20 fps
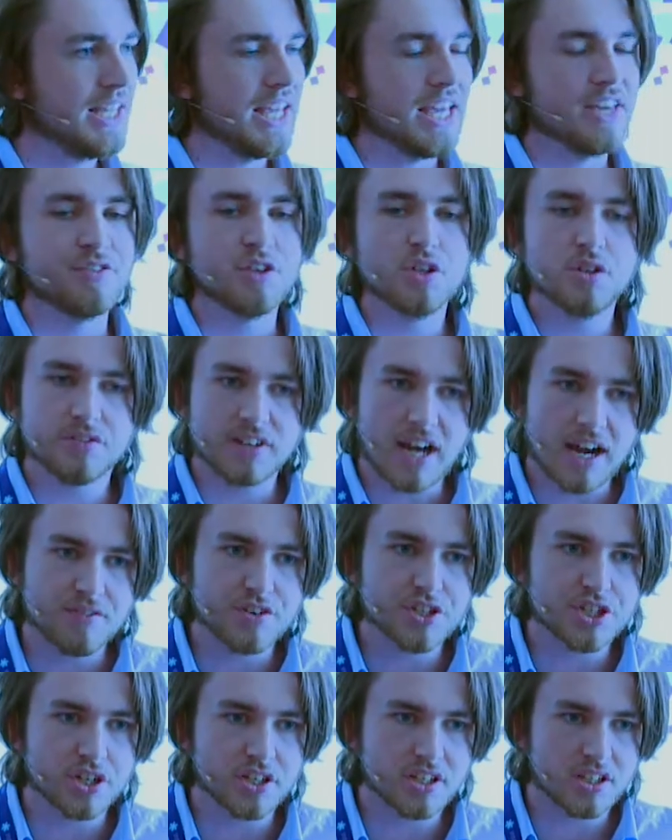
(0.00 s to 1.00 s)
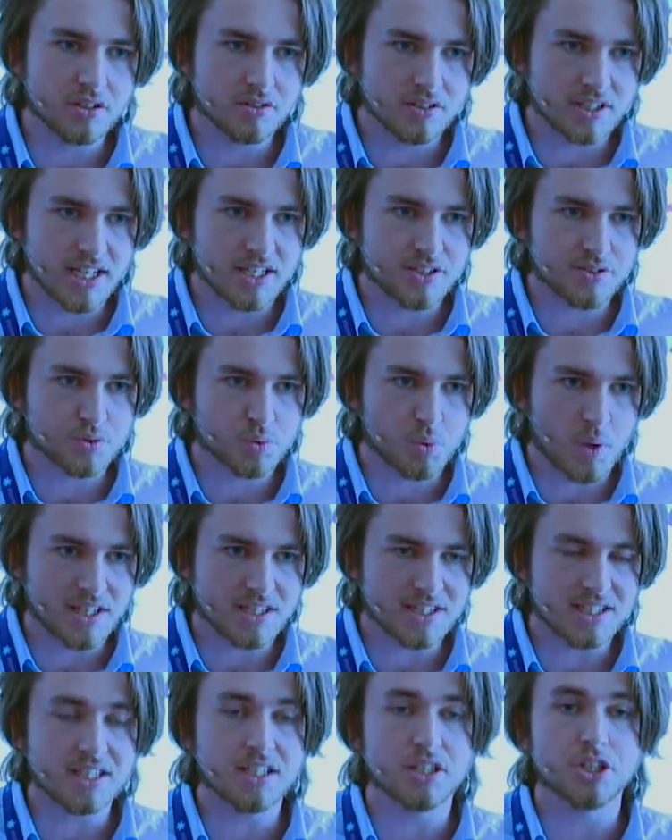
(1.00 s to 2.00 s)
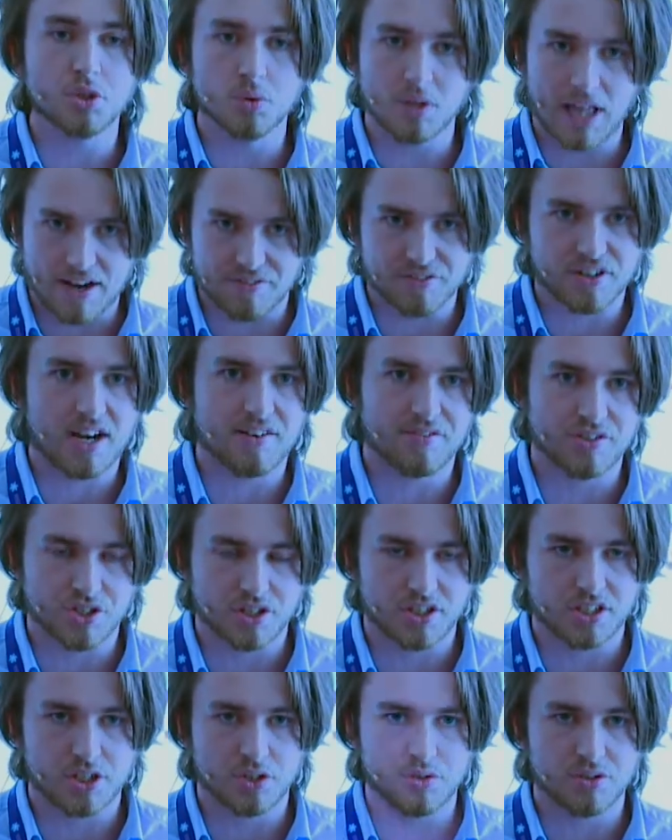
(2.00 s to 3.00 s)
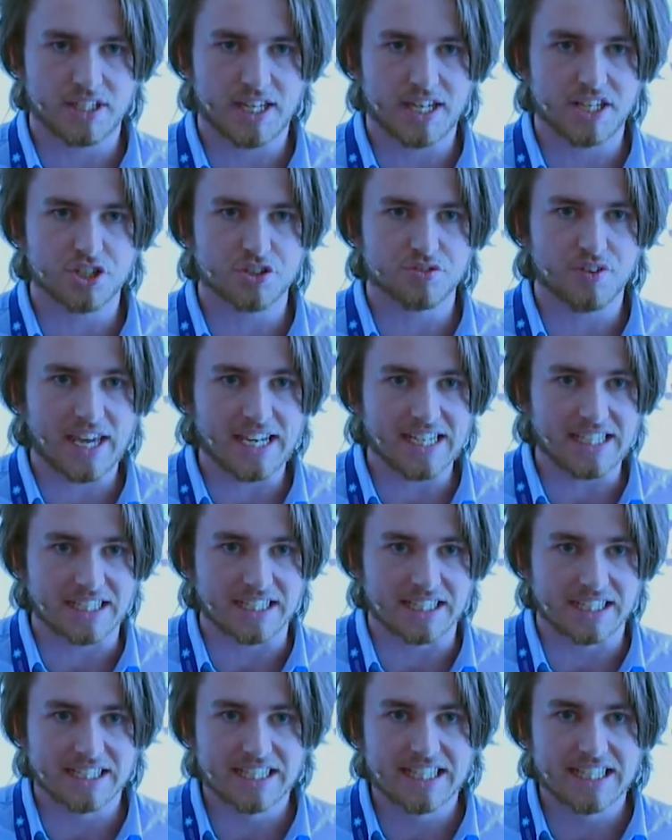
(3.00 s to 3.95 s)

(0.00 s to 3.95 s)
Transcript: If you have an average IQ at the age of 20, you will have an average IQ at the age of 80.